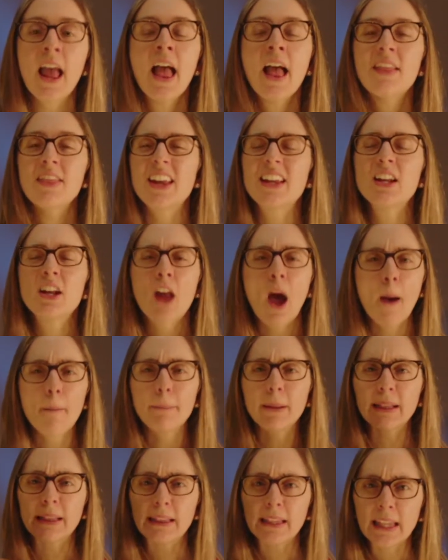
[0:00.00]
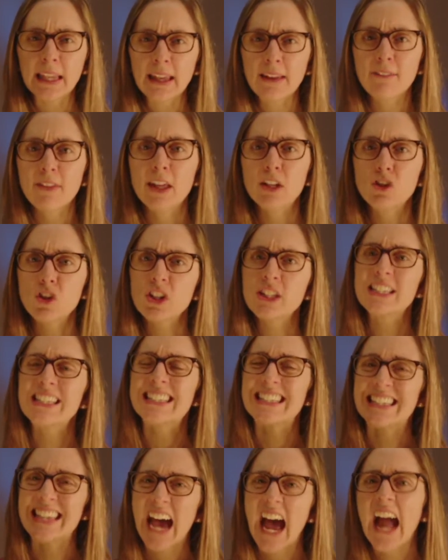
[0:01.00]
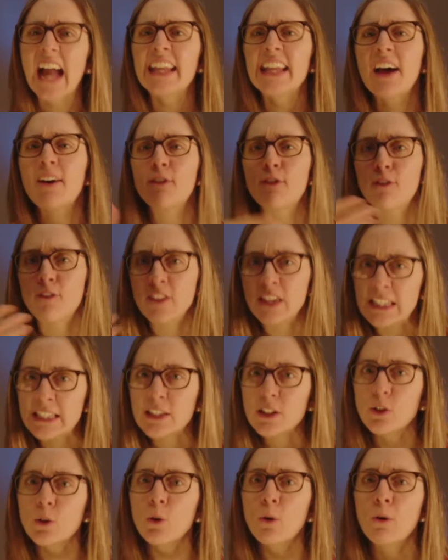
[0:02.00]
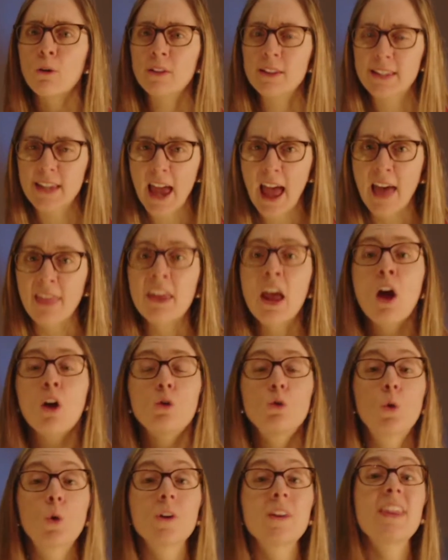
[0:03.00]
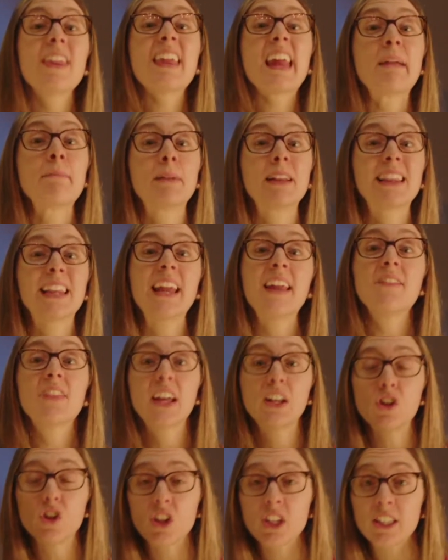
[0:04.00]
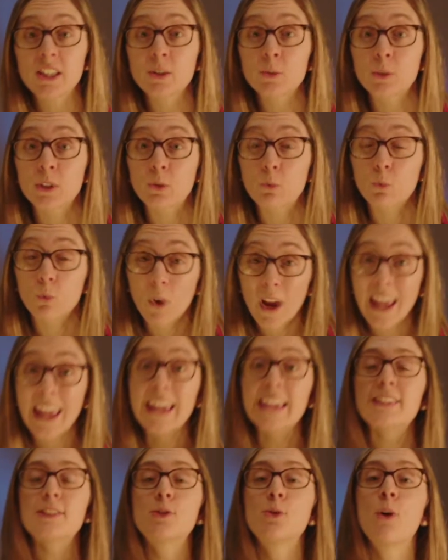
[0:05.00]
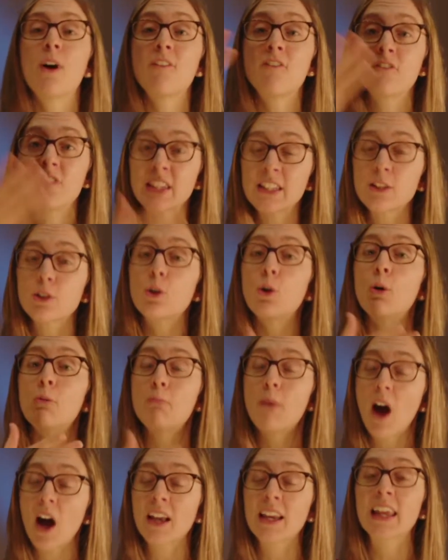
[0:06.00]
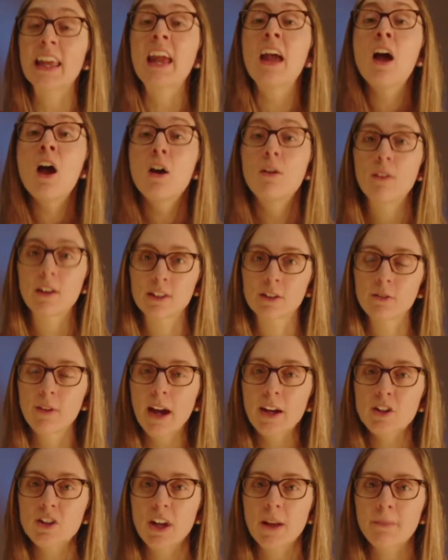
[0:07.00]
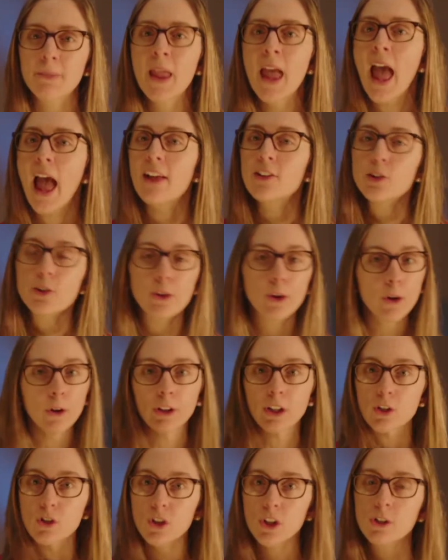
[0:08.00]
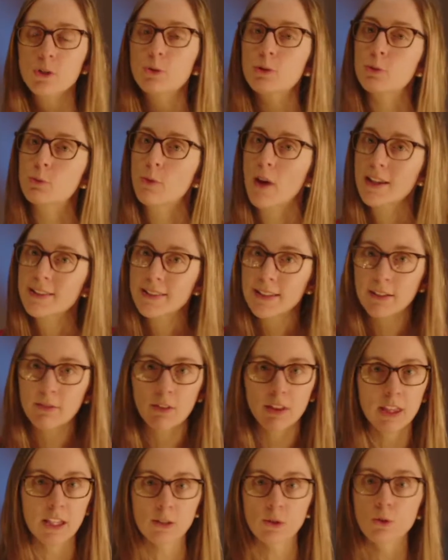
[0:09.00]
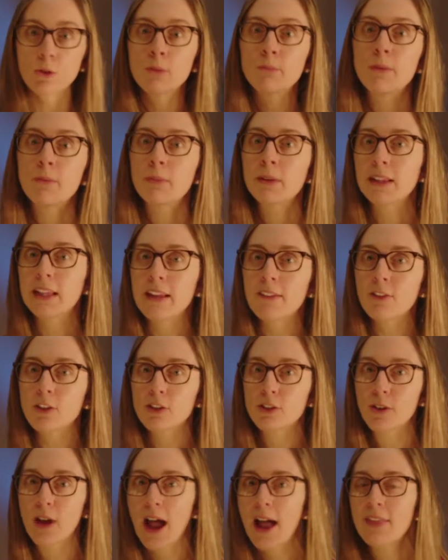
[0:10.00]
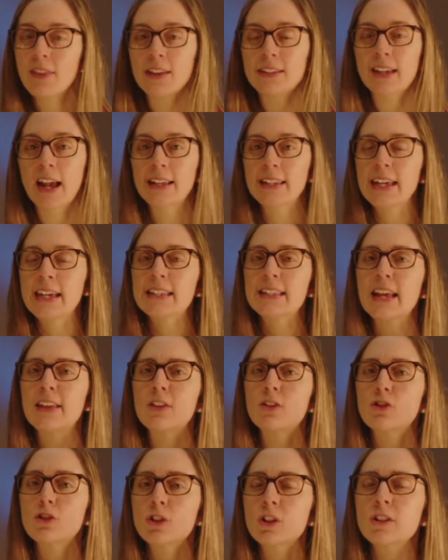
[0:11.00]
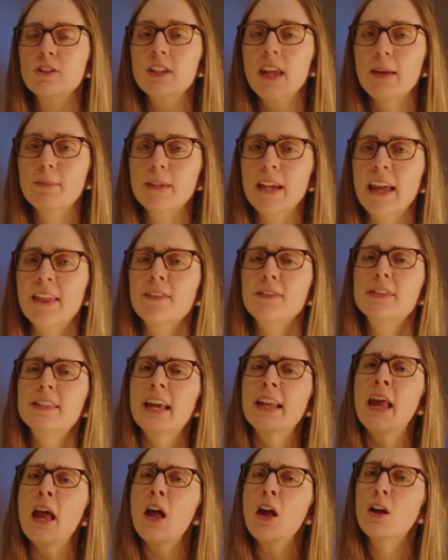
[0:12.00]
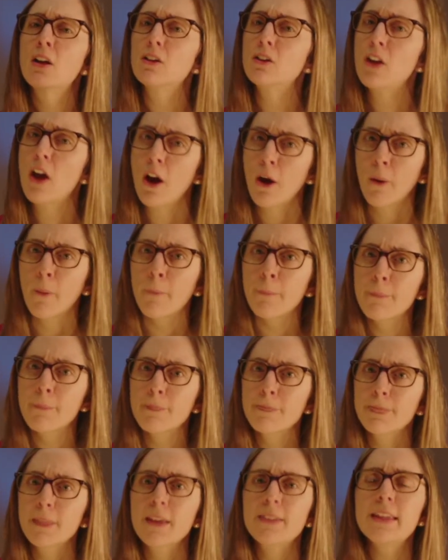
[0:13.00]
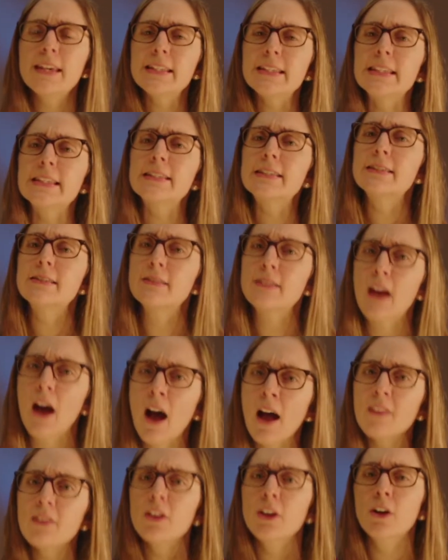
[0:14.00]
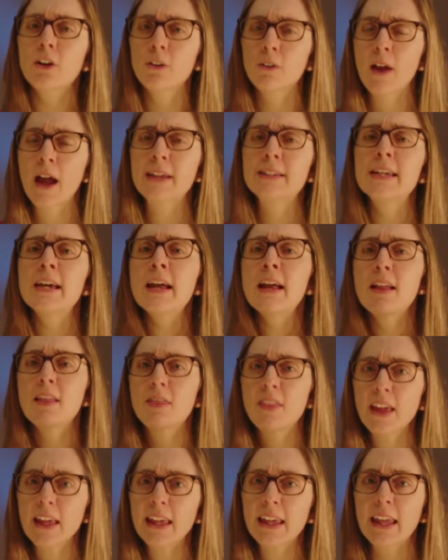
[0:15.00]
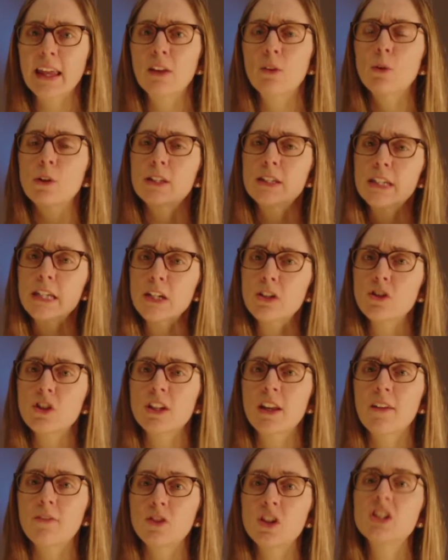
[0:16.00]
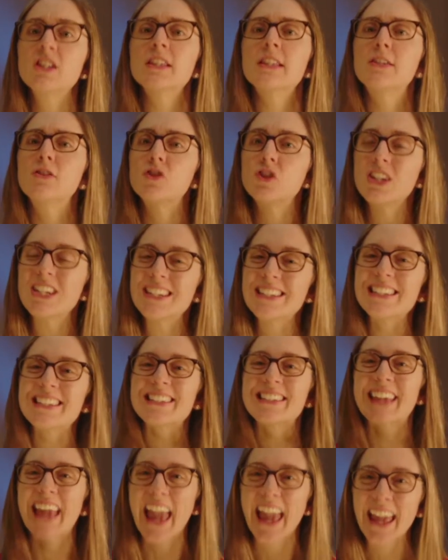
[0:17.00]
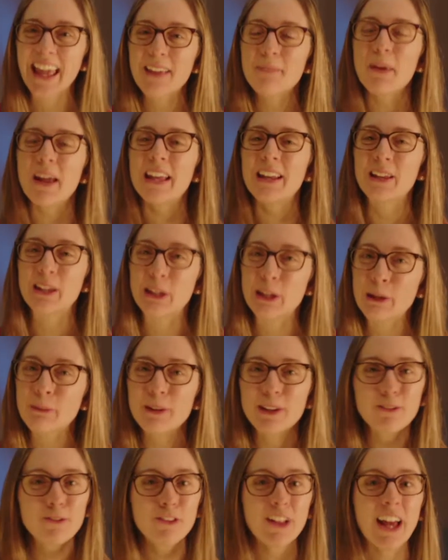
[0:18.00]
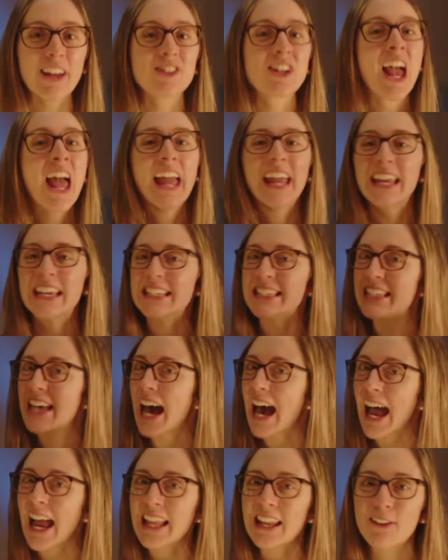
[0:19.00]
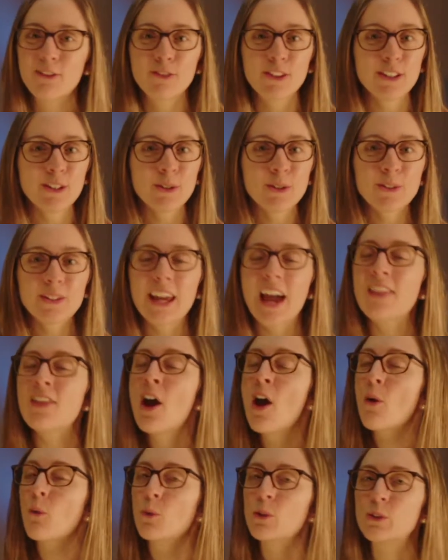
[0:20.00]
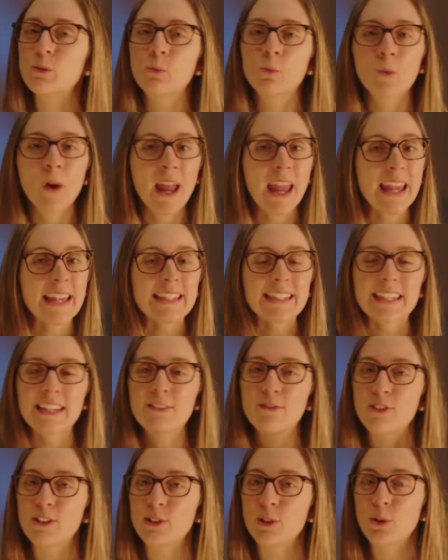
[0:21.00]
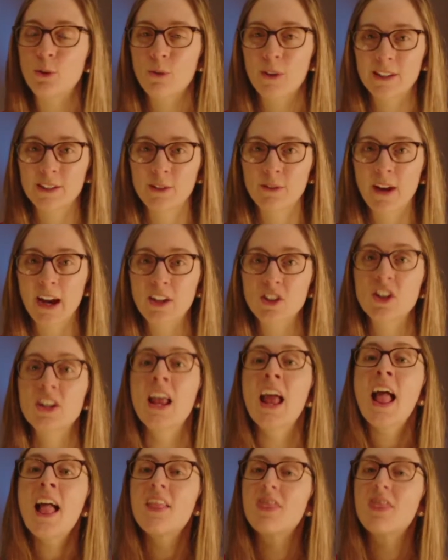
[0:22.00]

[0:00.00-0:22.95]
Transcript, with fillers: They did not believe that Jesus died a physical death, nor did they believe that Jesus was raised to a physical body resurrection. And so the early church was wrestling with this group of believers who had these ideas, and the church came together and said, No this is not the correct thinking or teaching of Jesus. Jesus came in human flesh. He died a physical death, was raised in a physical resurrection.